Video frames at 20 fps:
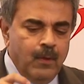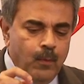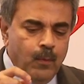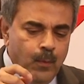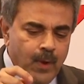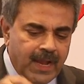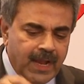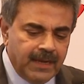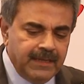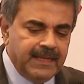
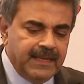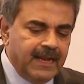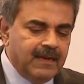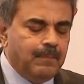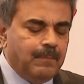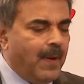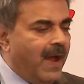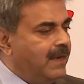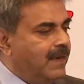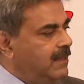We can then
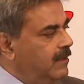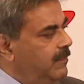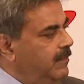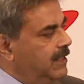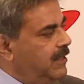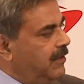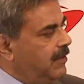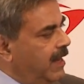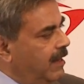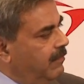partner
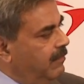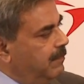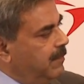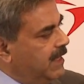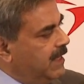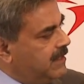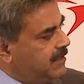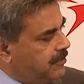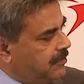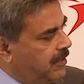with the railway
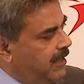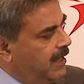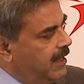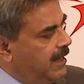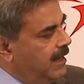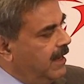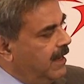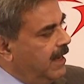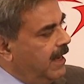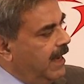ministry
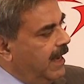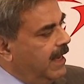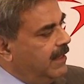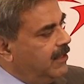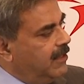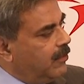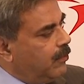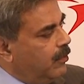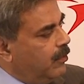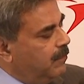and
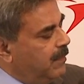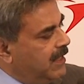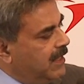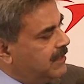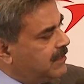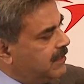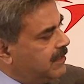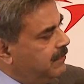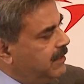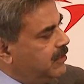the road
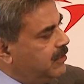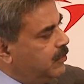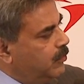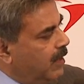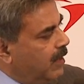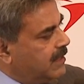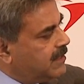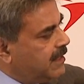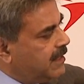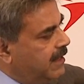ministry, which
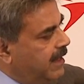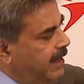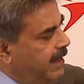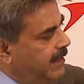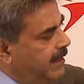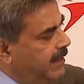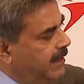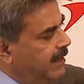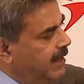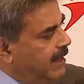you are, sir,
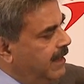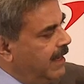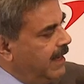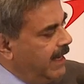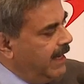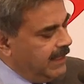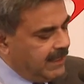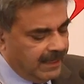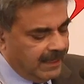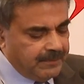heading
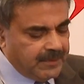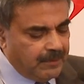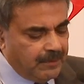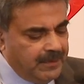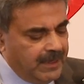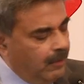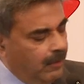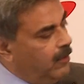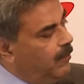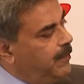in terms
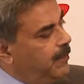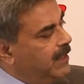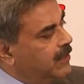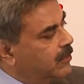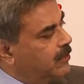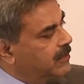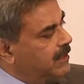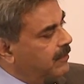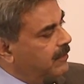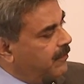of developing
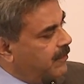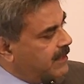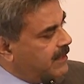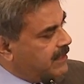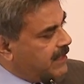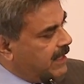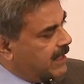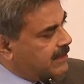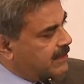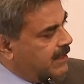those
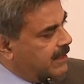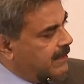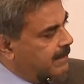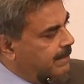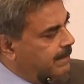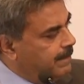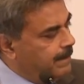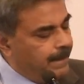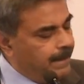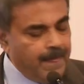infrastructure.
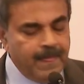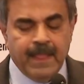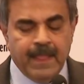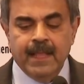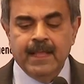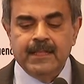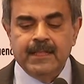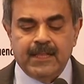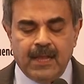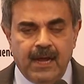
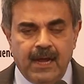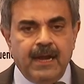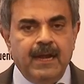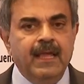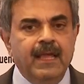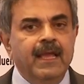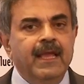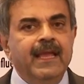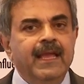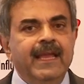
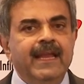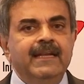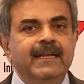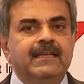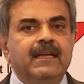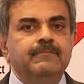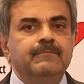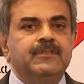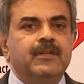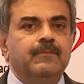Third, in
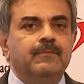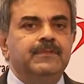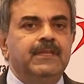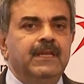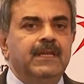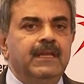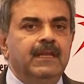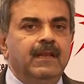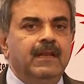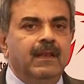terms of
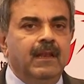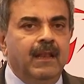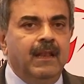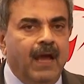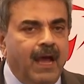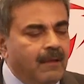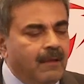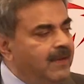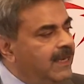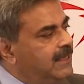the
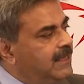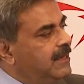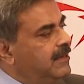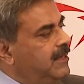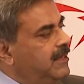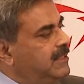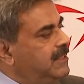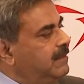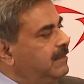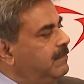liability
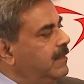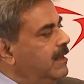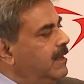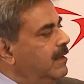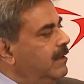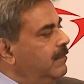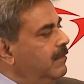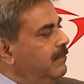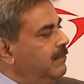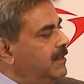regime,
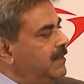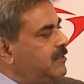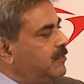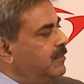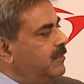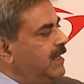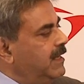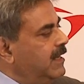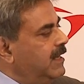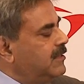which
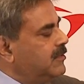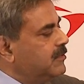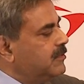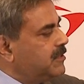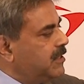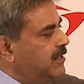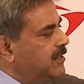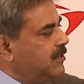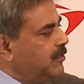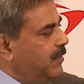we need to
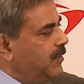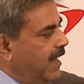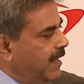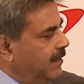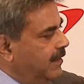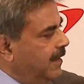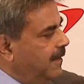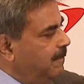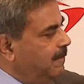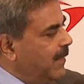sit
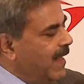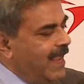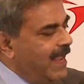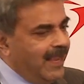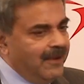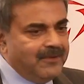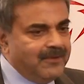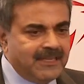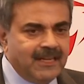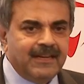together.
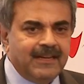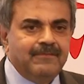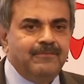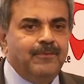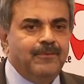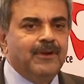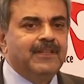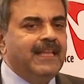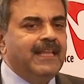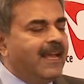And sir,
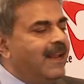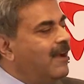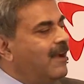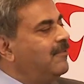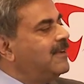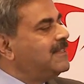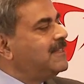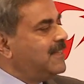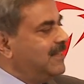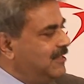for there,
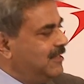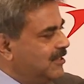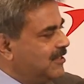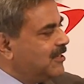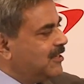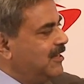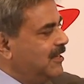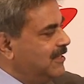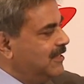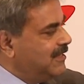our
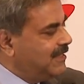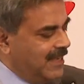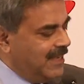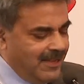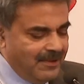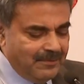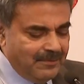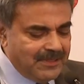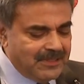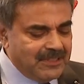suggestion is,
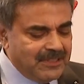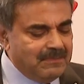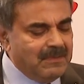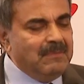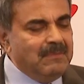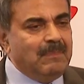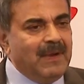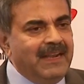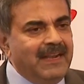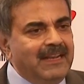which has
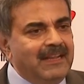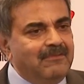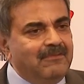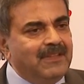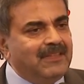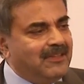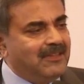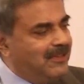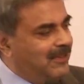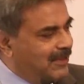been pending
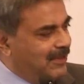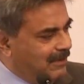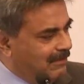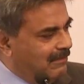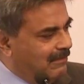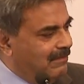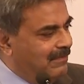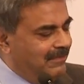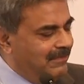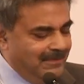with
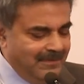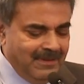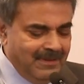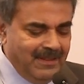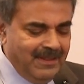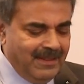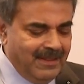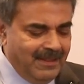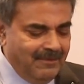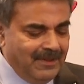
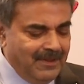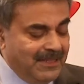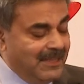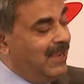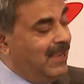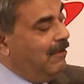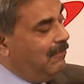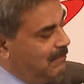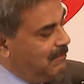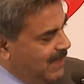the
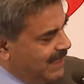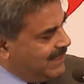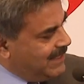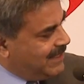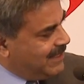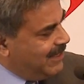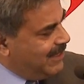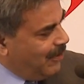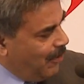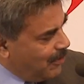
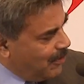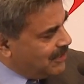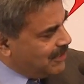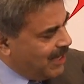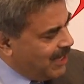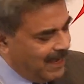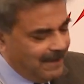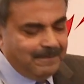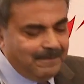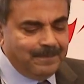government long
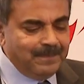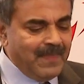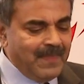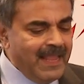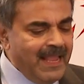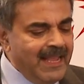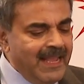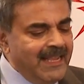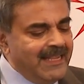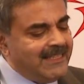time,
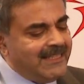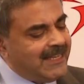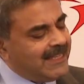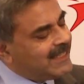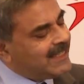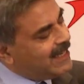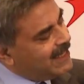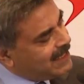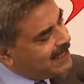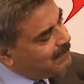sir,
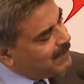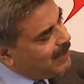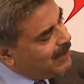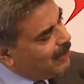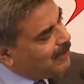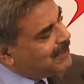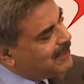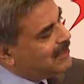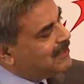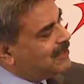set up a
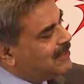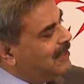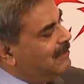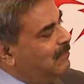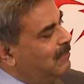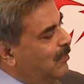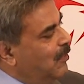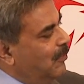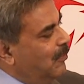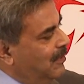
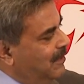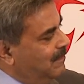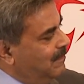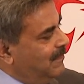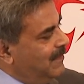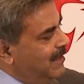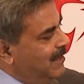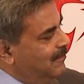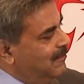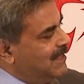logistic board,
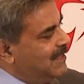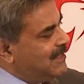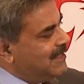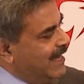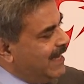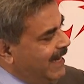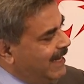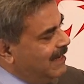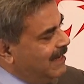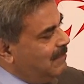which is
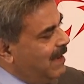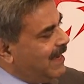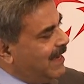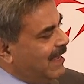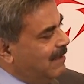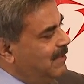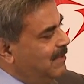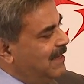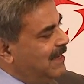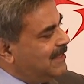headed by
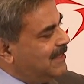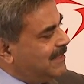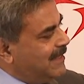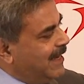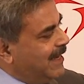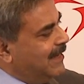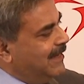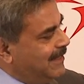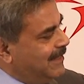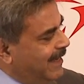cabinet
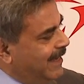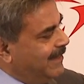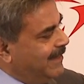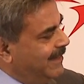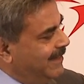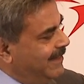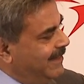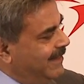secretary.